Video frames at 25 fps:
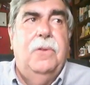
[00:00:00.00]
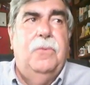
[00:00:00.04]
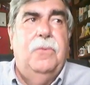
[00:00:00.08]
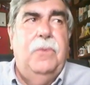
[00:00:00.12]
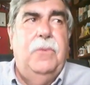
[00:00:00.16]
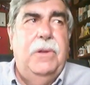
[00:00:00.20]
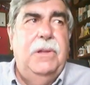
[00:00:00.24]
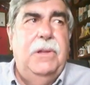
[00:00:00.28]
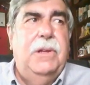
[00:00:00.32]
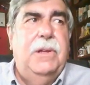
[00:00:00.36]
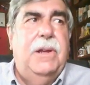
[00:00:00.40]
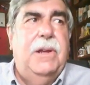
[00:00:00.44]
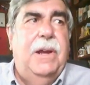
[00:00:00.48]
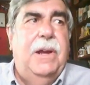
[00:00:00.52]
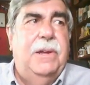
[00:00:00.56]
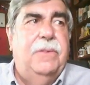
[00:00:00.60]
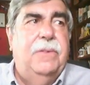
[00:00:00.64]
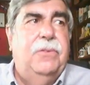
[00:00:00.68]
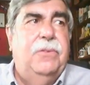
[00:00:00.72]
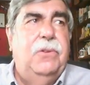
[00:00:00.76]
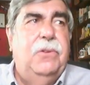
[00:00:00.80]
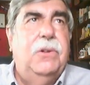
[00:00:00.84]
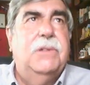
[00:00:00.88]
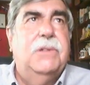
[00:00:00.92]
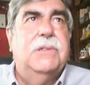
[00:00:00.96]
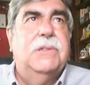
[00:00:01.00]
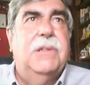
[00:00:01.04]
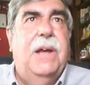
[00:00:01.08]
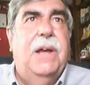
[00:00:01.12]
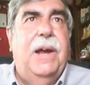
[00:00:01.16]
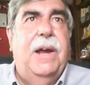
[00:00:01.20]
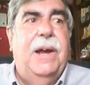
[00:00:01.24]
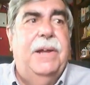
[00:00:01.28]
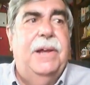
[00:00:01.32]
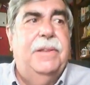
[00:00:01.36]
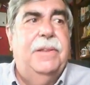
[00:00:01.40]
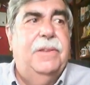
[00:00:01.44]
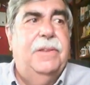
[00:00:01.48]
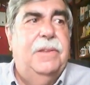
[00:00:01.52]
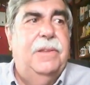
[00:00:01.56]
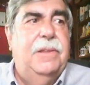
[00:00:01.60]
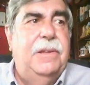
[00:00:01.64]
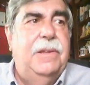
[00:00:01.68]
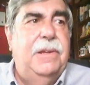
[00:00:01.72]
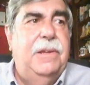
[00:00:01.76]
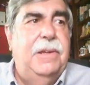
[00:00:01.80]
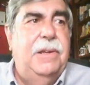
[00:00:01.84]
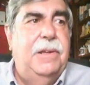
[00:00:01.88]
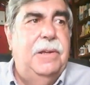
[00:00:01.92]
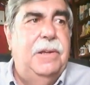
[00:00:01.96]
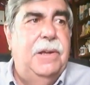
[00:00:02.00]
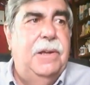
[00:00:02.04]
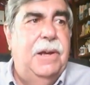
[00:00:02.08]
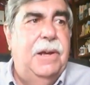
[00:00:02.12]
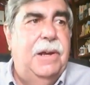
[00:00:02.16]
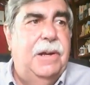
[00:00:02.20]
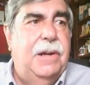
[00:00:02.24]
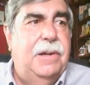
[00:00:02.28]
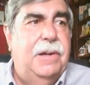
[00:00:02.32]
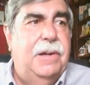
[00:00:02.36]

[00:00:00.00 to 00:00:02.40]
really kind of looks at the